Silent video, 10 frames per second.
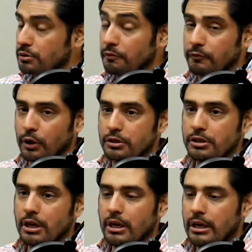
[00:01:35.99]
So first
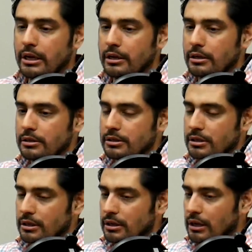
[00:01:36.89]
is,
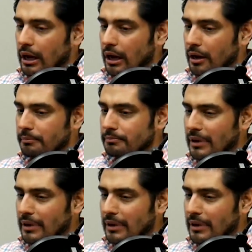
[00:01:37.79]
I